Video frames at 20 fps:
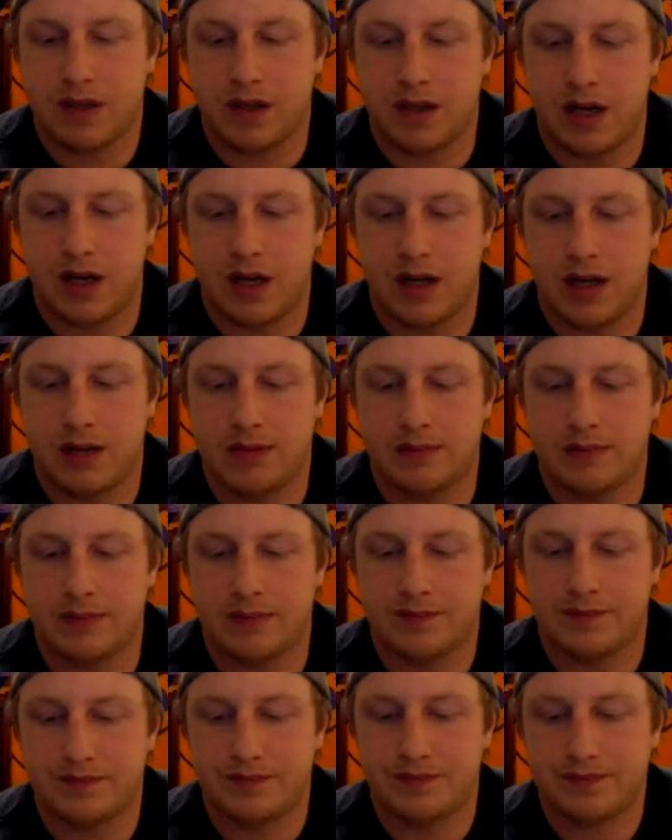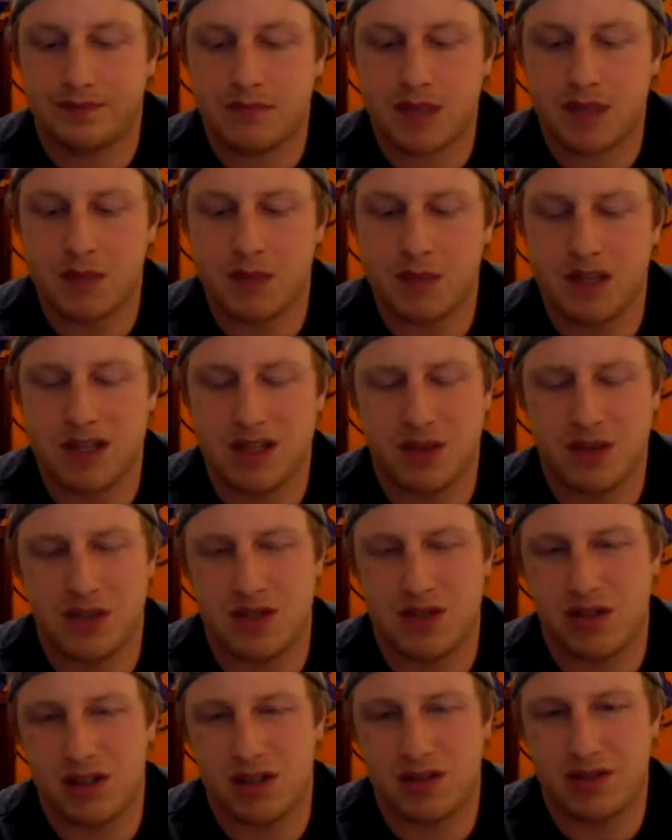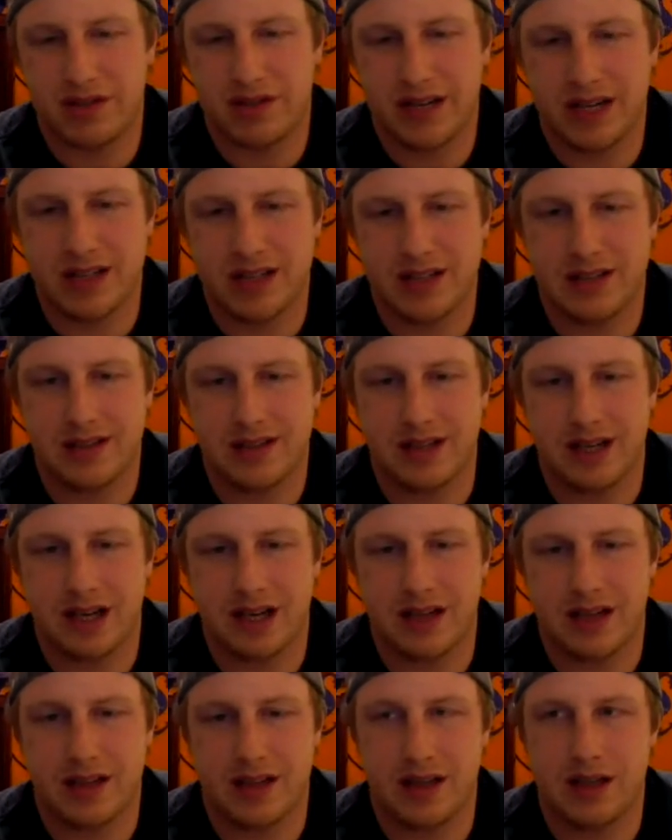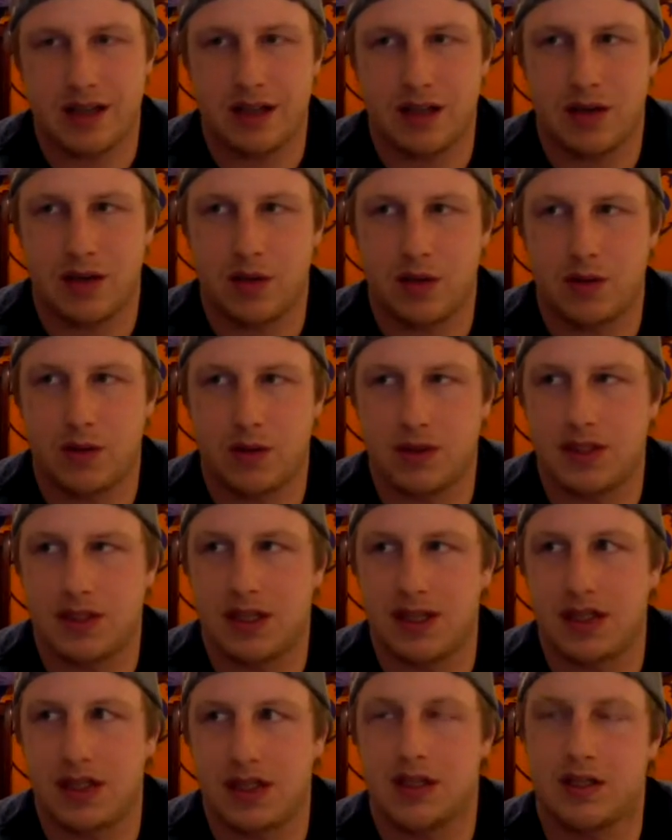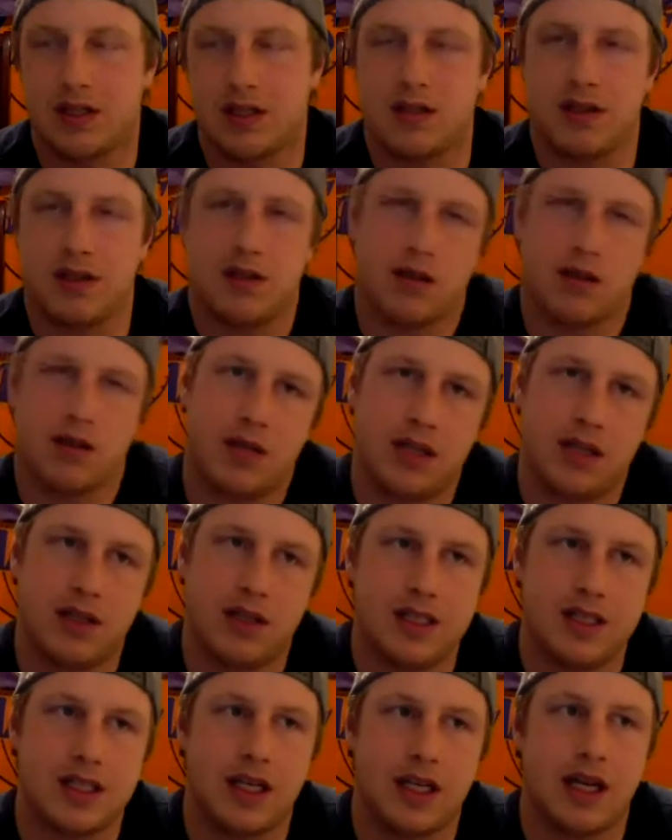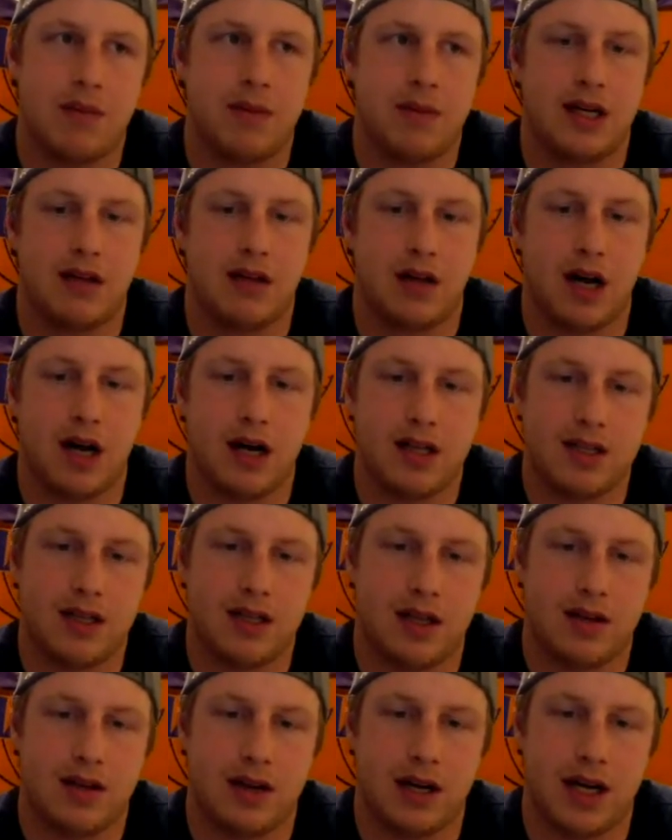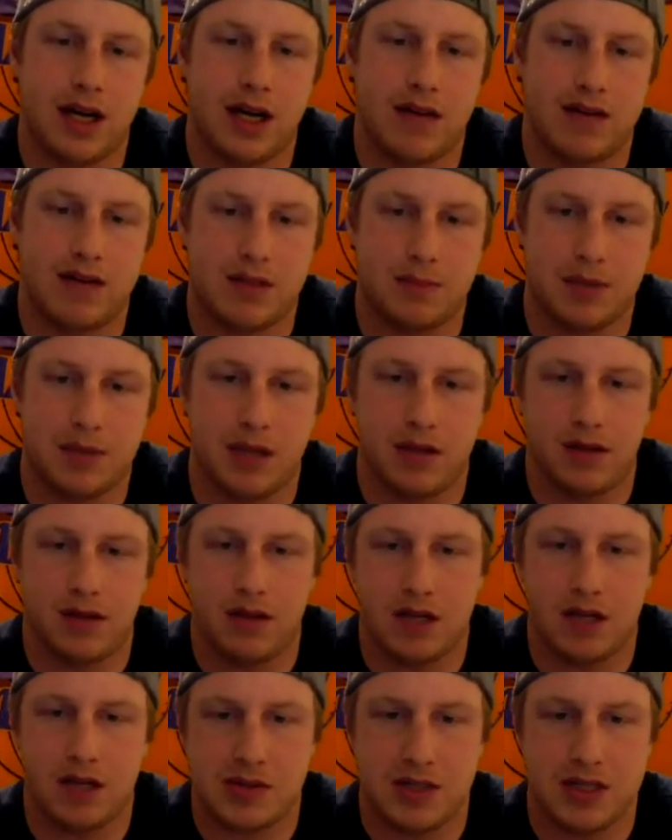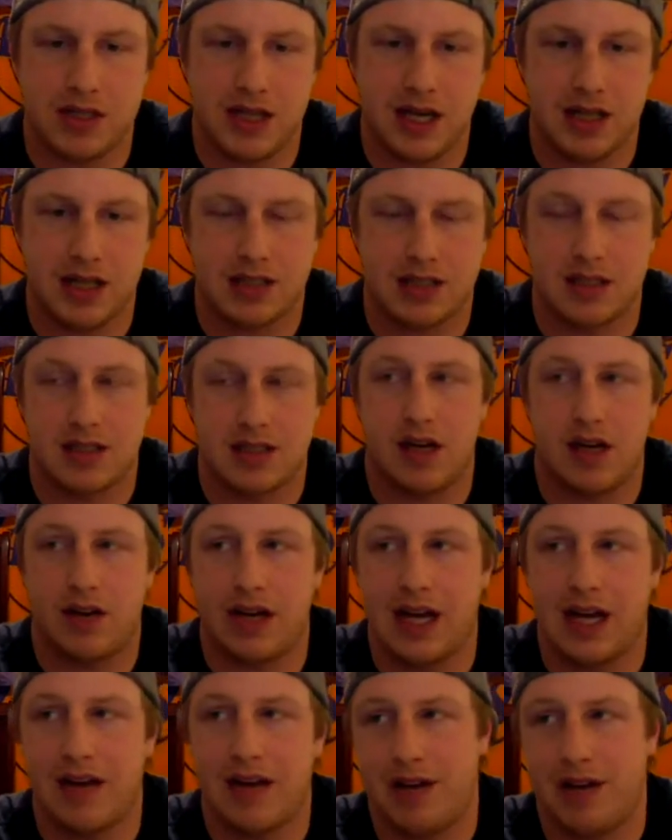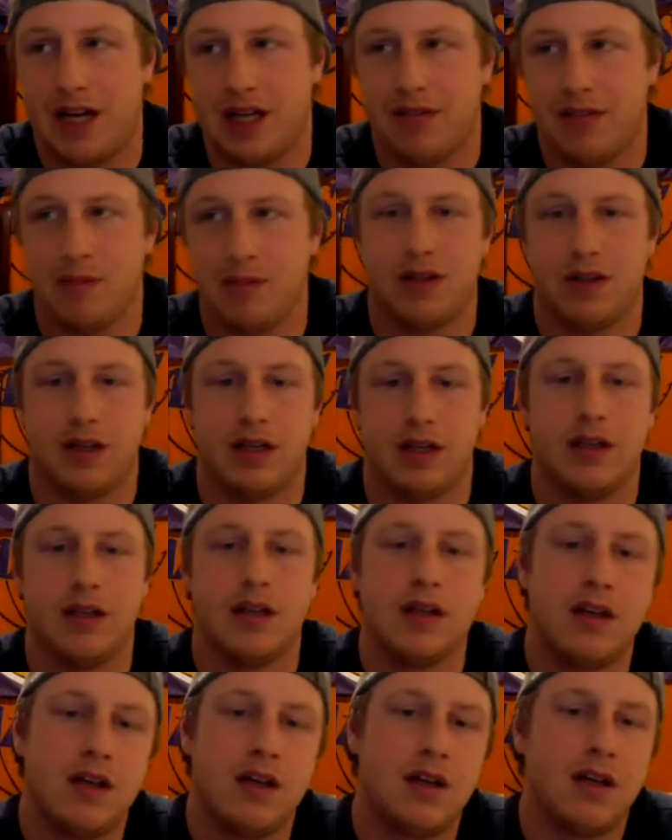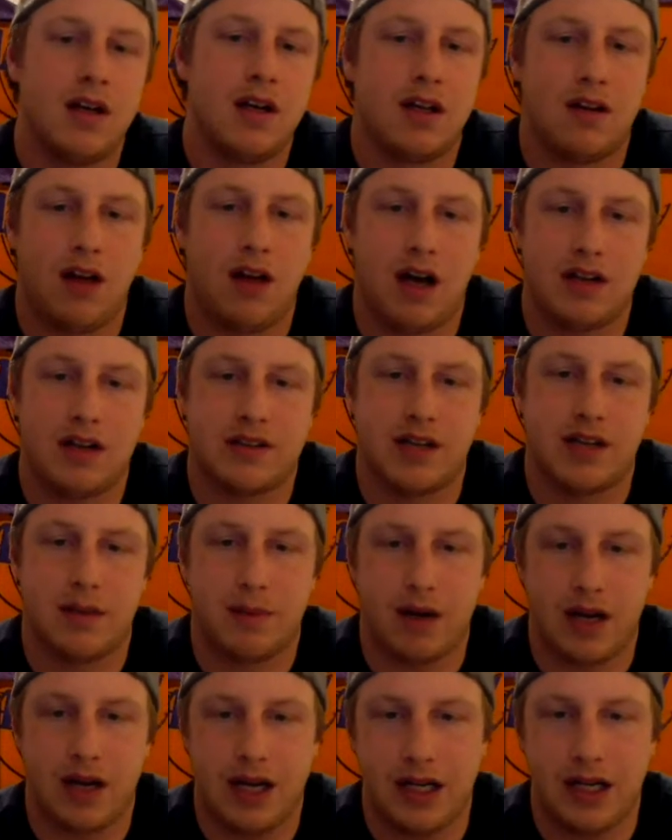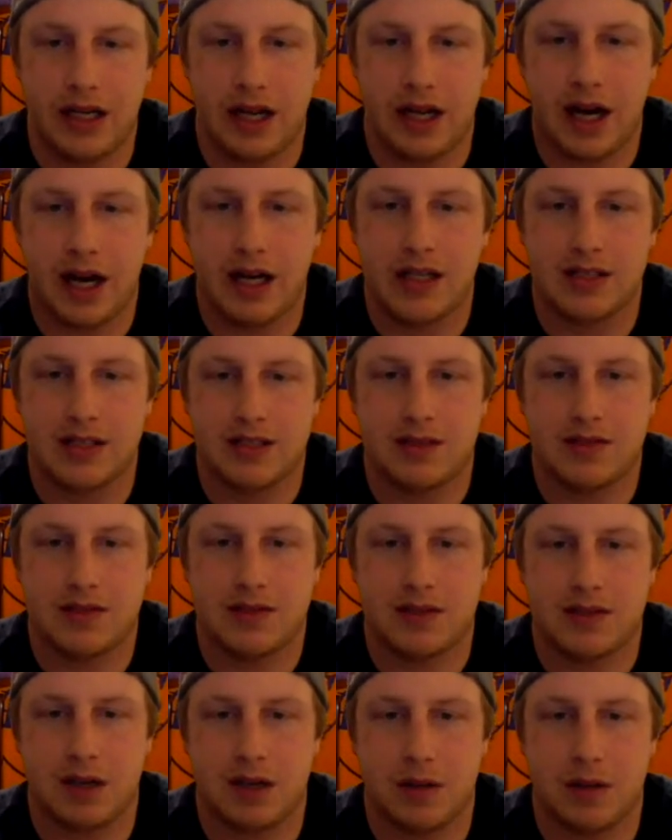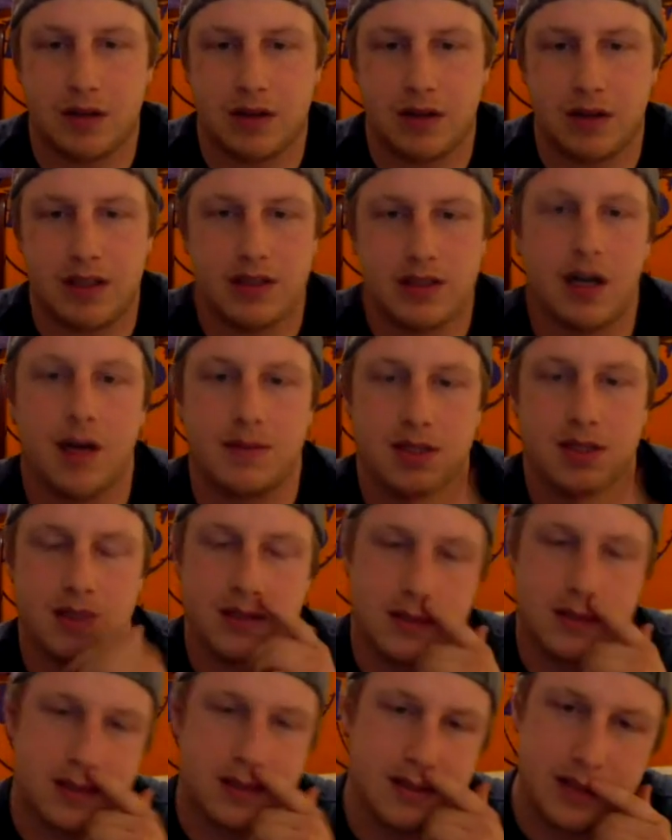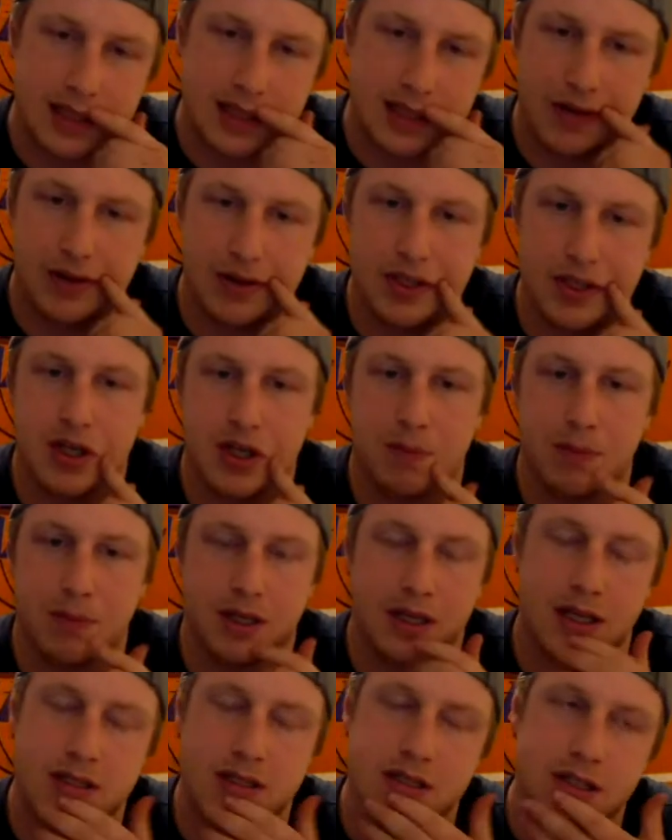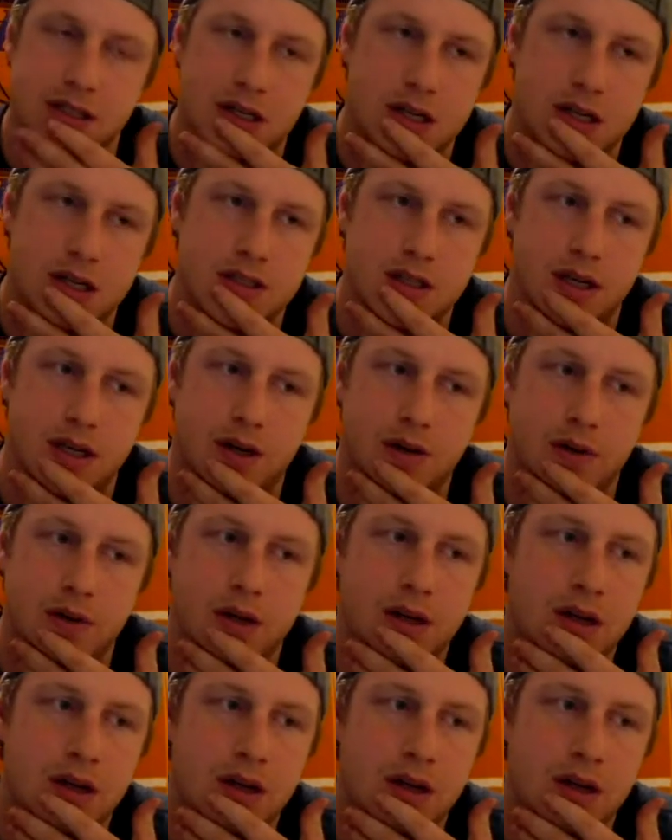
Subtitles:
but he's a restricted free agent, and I think Golden State, because I mean he's going to get paid a lot, and they're going to have to pay the luxury tax because they already have $80 million locked up on 8 guys, with Klay Thompson's salary jumping next year. So